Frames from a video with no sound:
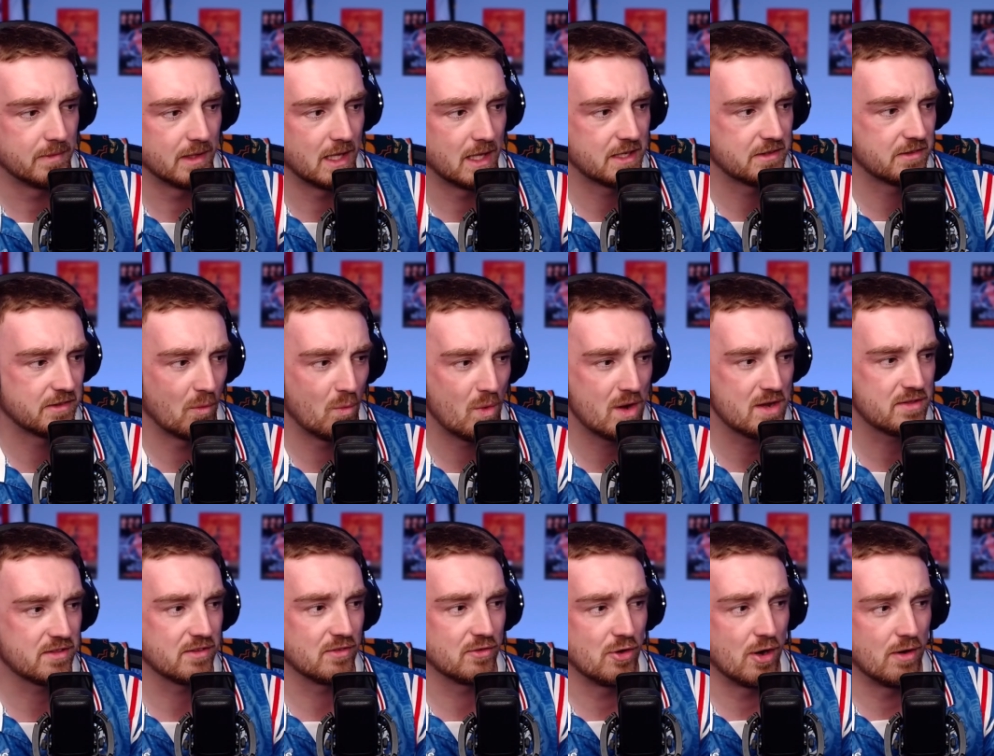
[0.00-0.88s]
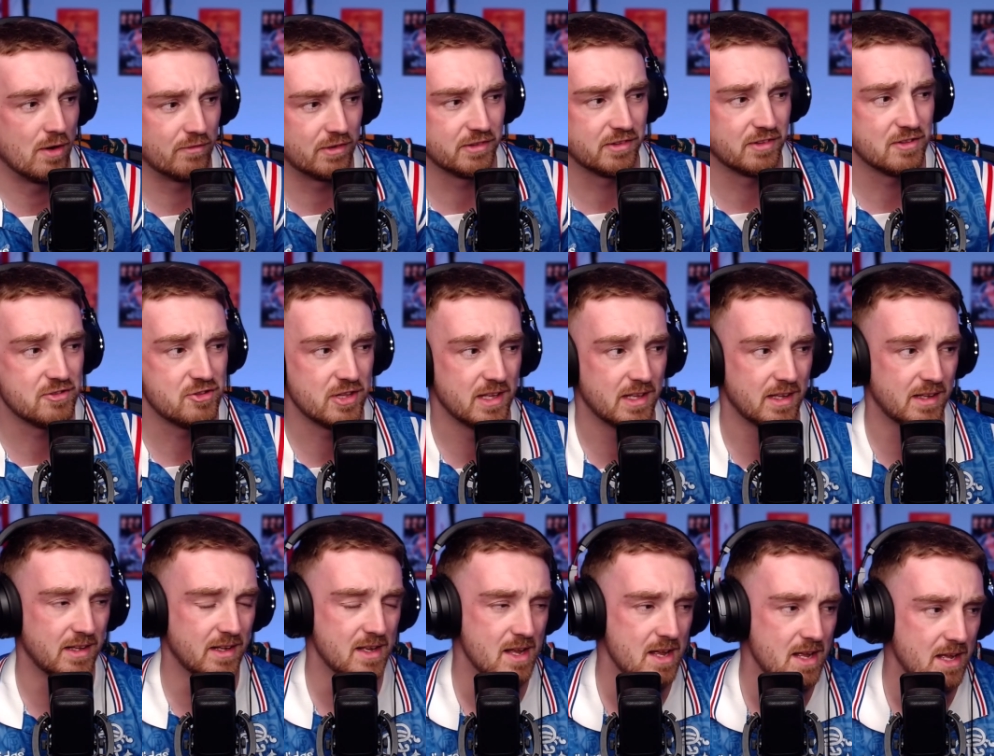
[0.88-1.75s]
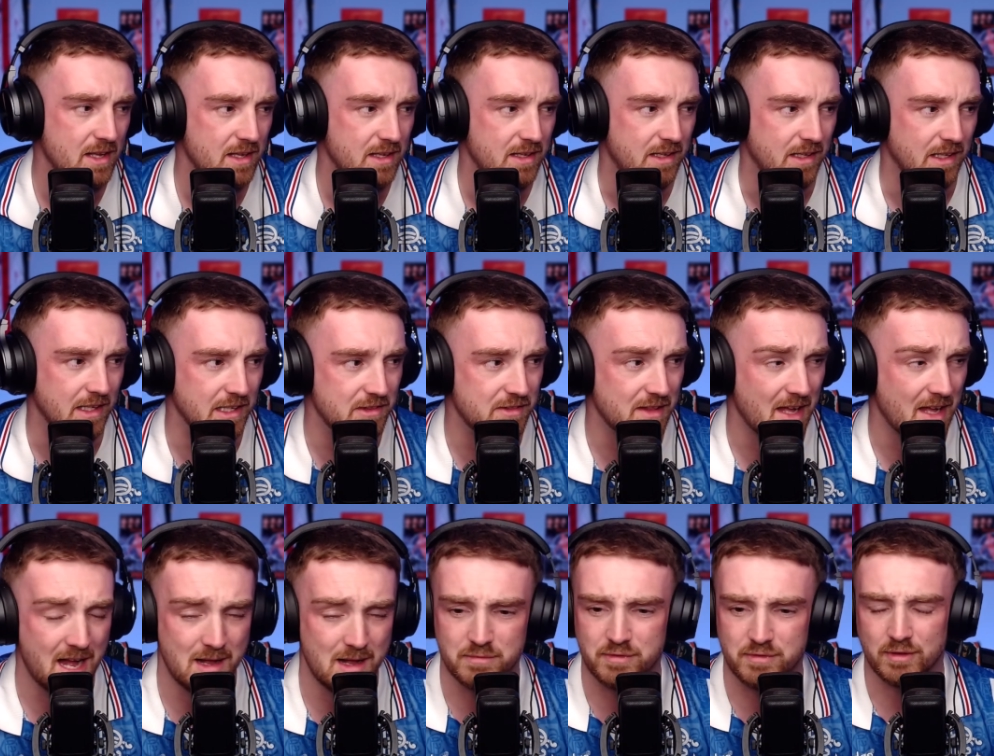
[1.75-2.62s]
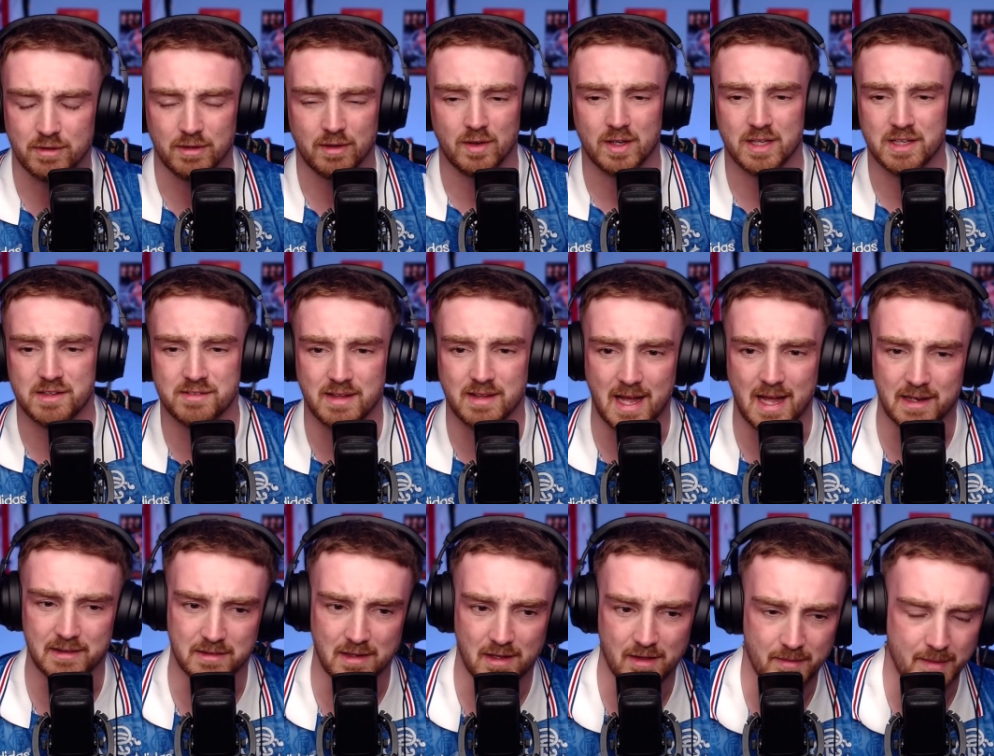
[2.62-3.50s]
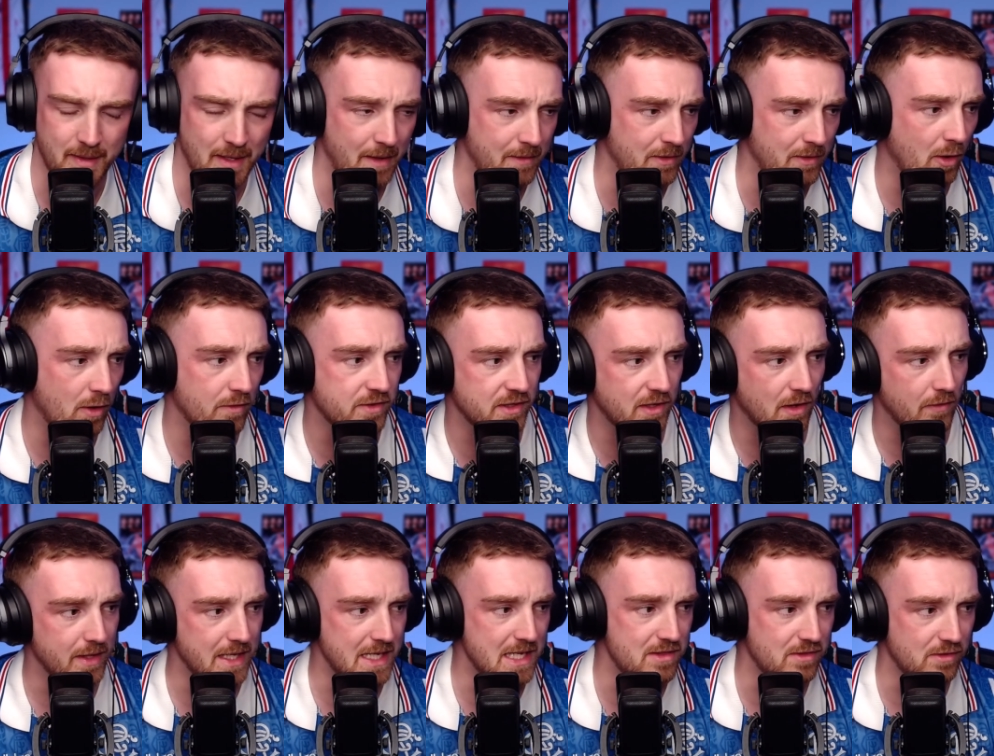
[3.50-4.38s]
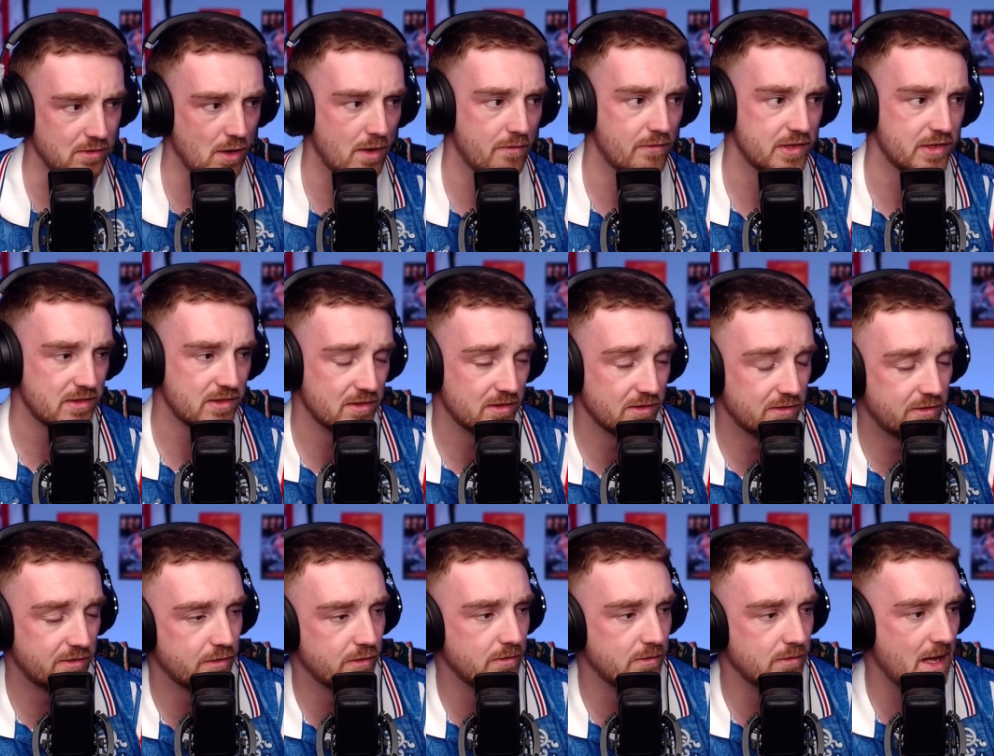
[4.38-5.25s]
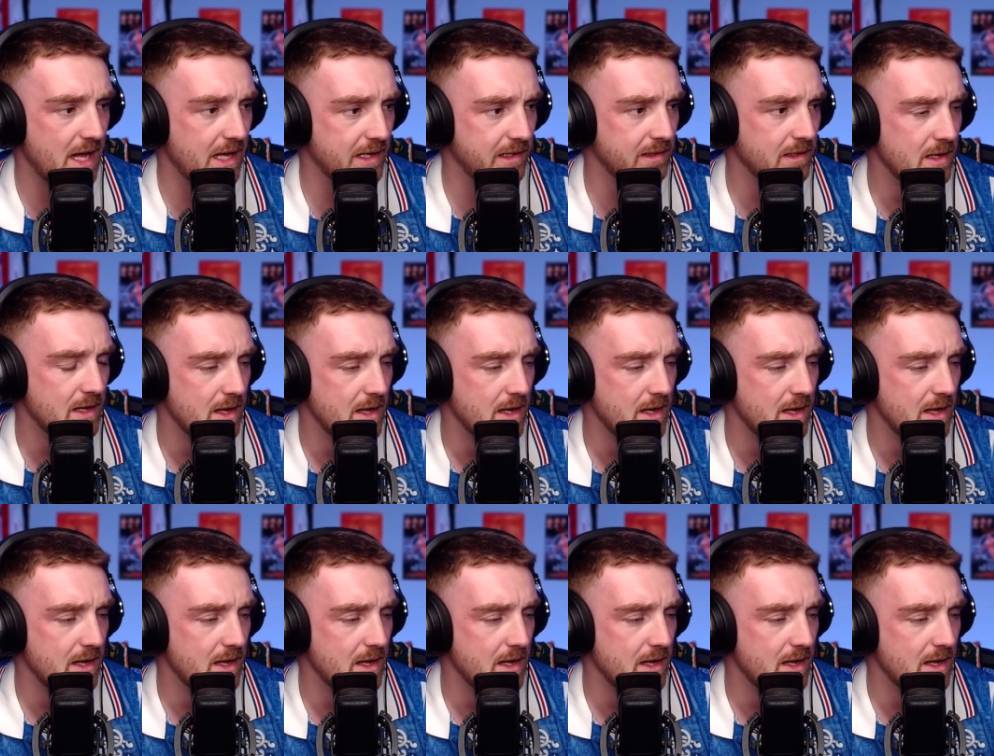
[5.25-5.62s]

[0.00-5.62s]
As the Western Conference this year is absolutely stacked. I think I know obviously now the Eastern Conference isn't too bad.